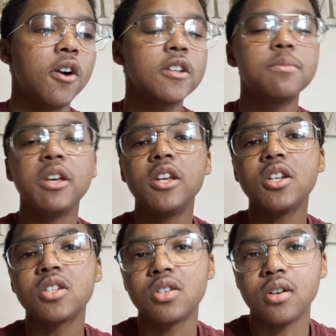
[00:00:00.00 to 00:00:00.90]
as making
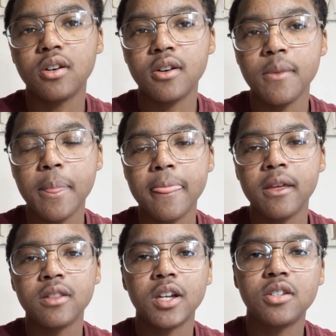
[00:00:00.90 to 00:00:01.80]
sure
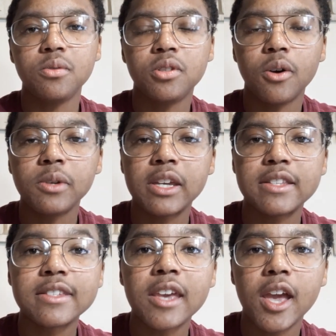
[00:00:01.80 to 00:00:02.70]
that you don't get
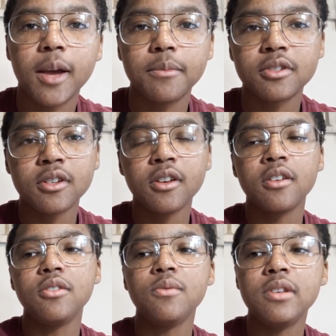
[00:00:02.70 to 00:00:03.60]
scammed,
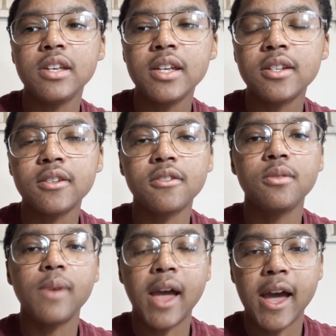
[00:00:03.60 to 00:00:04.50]
you need
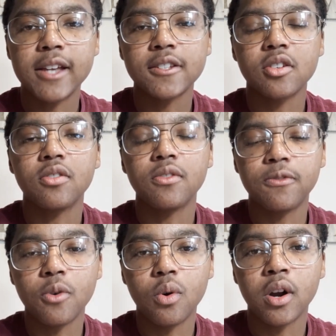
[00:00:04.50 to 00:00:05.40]
to ask
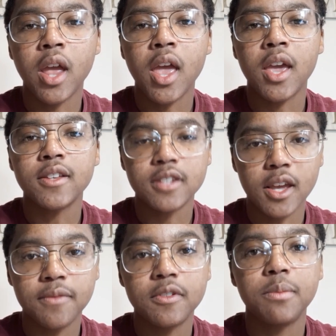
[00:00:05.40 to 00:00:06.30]
for a
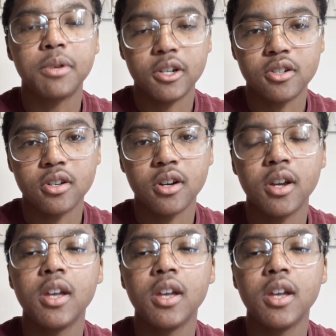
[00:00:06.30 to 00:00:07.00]
safety picture.